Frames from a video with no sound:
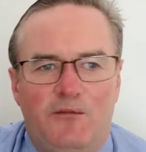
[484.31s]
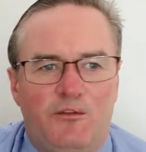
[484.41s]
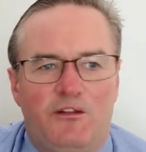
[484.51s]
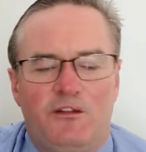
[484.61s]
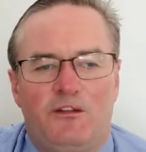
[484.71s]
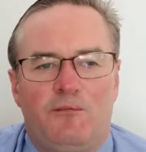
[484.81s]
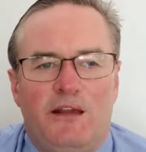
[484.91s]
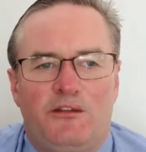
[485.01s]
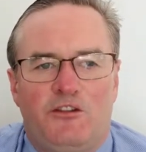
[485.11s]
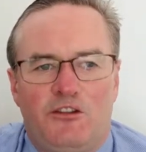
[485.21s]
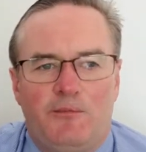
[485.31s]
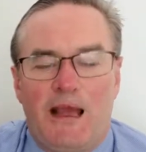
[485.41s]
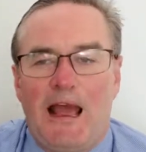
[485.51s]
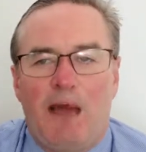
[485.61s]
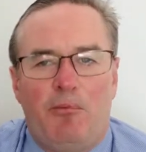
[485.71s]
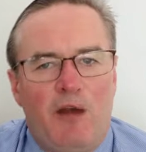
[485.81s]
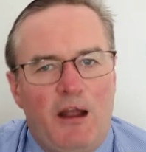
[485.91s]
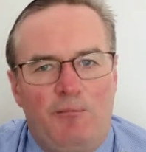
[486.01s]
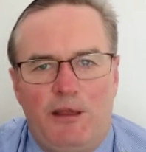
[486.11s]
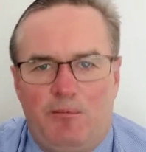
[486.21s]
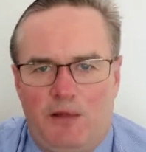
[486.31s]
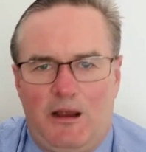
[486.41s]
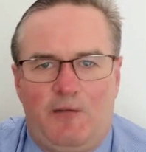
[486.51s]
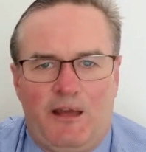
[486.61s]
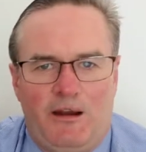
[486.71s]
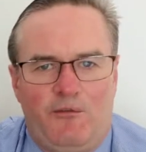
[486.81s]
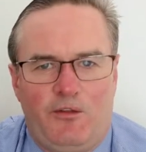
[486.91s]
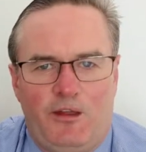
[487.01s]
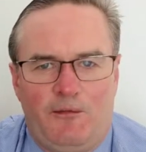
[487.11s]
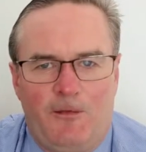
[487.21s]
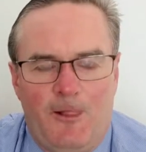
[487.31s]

for instance, messages about how proud people are about everything,